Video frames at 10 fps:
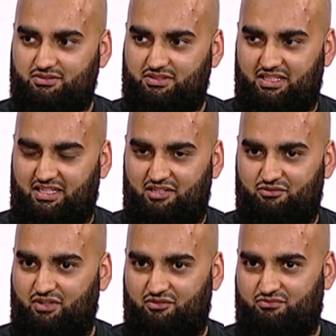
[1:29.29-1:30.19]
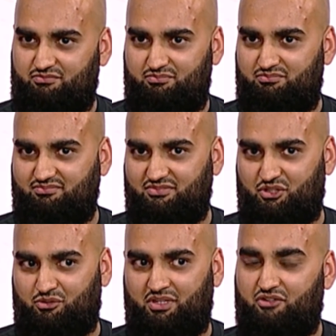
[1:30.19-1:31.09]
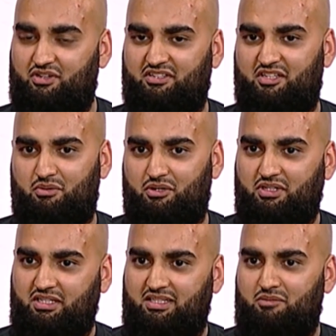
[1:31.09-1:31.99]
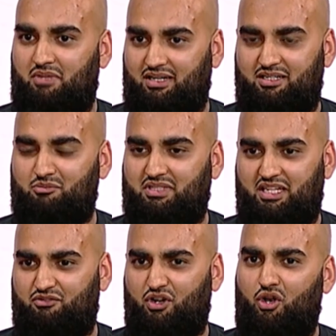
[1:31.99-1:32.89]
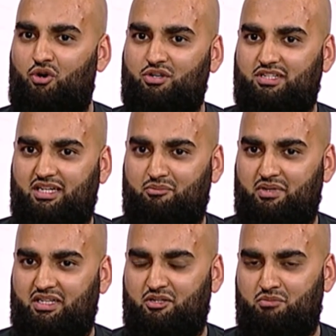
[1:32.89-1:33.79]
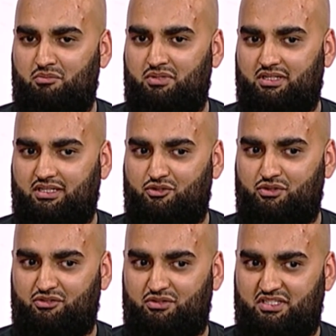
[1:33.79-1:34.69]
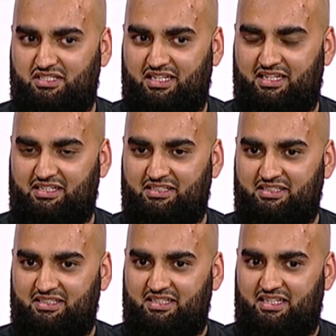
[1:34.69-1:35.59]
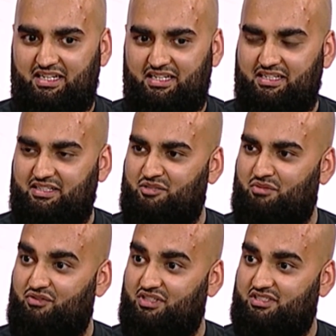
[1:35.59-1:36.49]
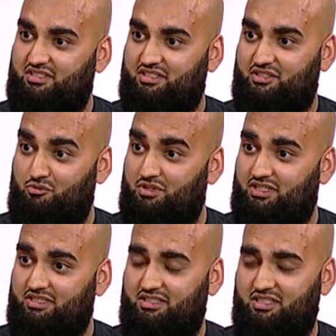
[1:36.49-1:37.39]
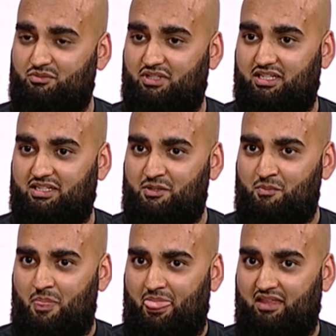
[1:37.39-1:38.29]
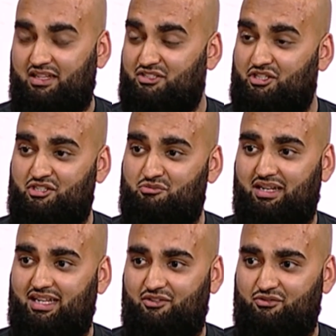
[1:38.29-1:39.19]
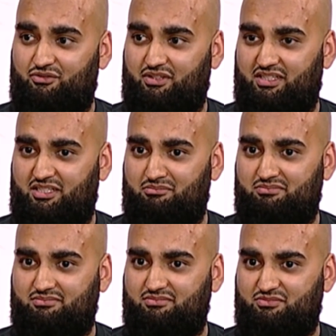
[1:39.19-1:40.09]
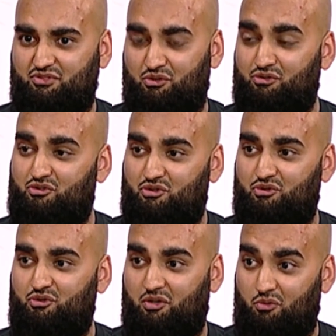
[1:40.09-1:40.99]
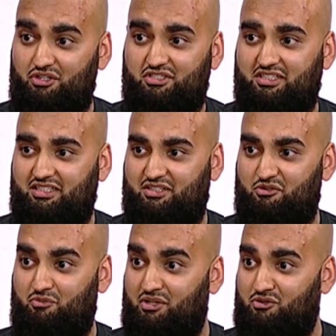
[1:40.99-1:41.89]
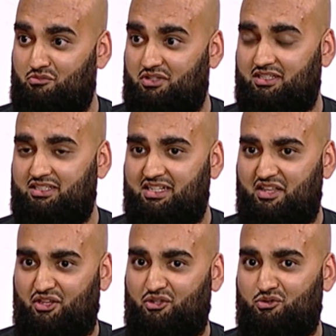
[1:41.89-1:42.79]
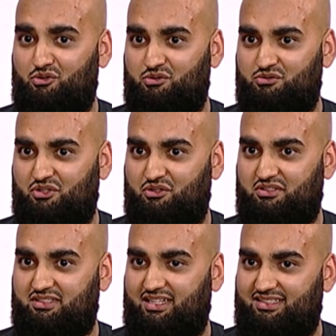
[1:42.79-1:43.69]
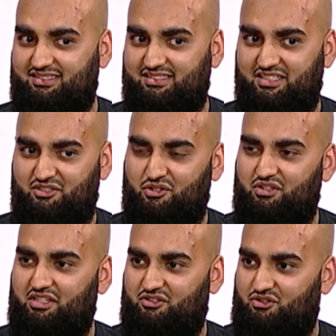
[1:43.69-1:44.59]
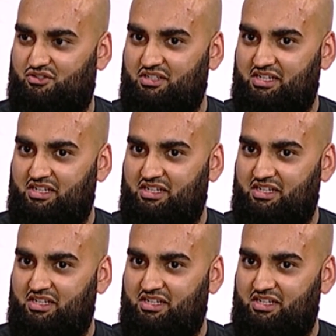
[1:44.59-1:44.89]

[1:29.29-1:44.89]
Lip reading: Like I've been crazy about Makkah and Medina for a long time, and I remember in 2010 I did my first Umrah, alhamdulillah, and that changed my life. Those who are watching who have been to Umrah, they know, it's